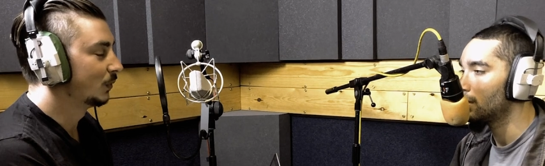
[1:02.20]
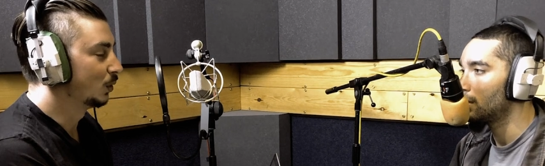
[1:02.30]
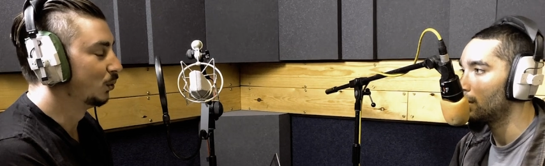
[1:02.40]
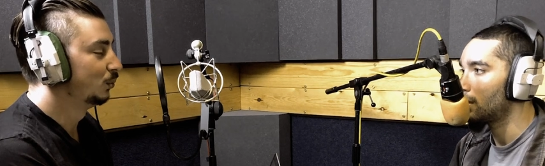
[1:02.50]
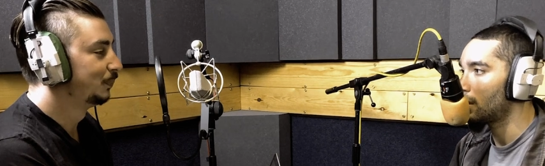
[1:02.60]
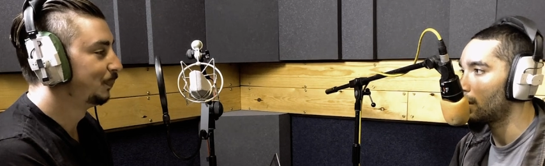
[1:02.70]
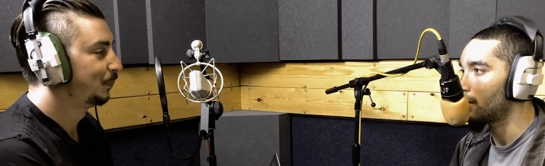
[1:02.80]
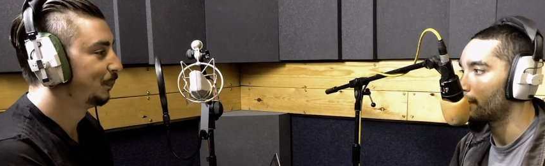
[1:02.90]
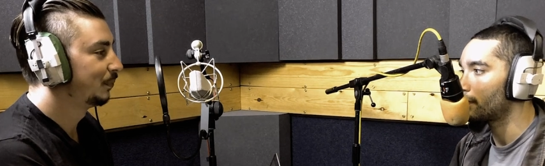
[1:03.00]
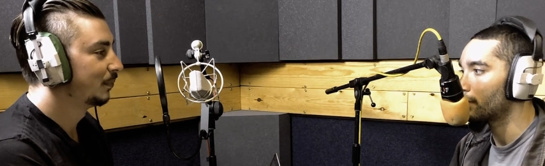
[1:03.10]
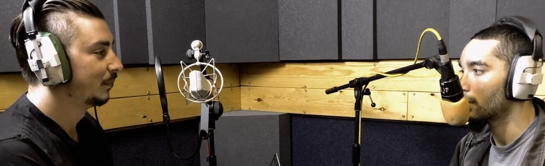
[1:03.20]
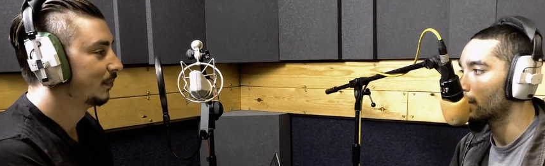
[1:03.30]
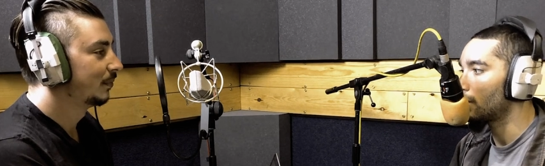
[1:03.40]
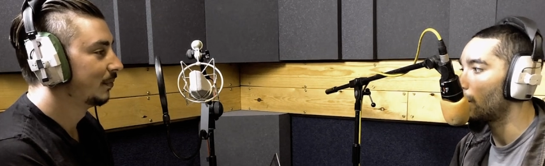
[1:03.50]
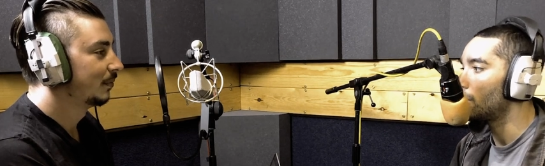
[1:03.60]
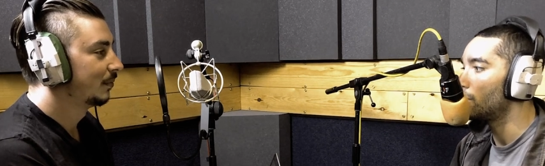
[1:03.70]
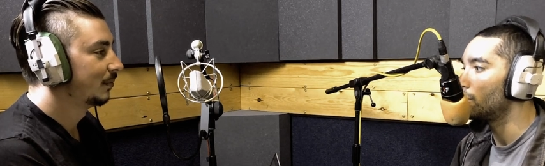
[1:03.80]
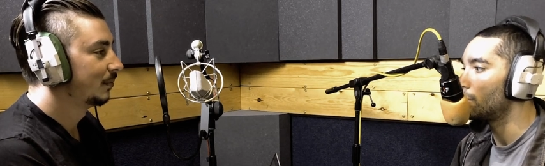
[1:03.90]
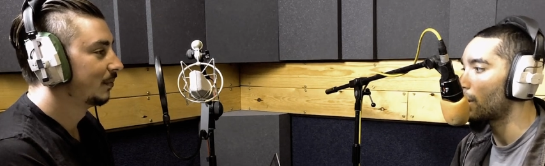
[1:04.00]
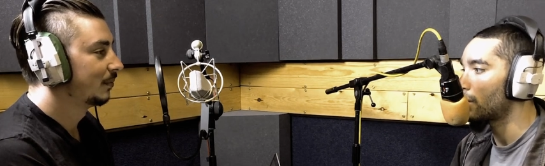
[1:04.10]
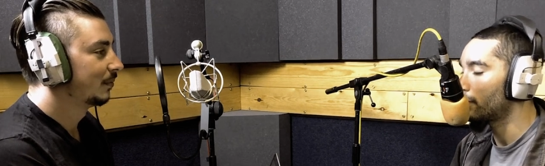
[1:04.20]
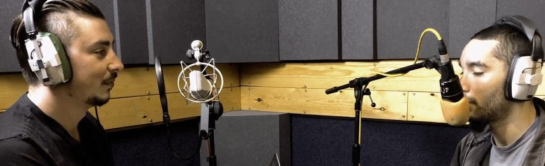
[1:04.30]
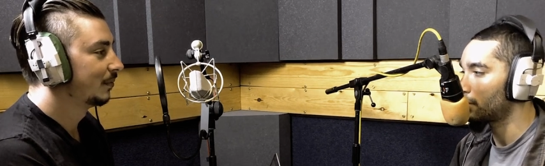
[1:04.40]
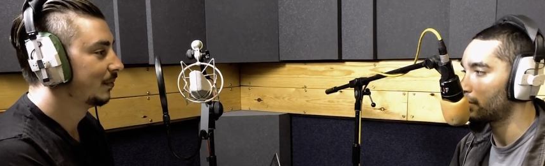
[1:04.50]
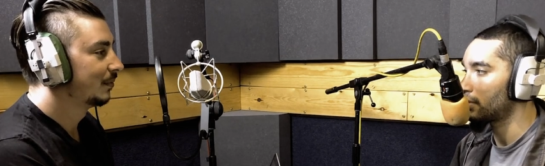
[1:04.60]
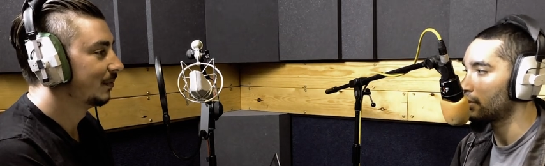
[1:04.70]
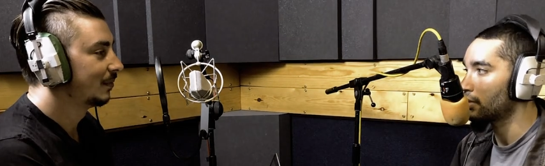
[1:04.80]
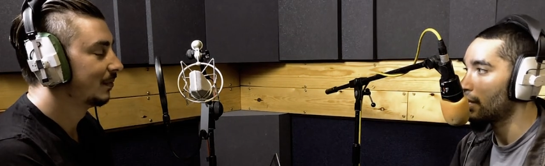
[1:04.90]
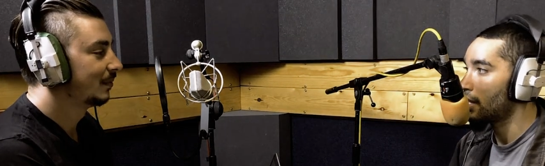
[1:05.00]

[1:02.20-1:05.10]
Speaker 1: Cool. Who are my influences?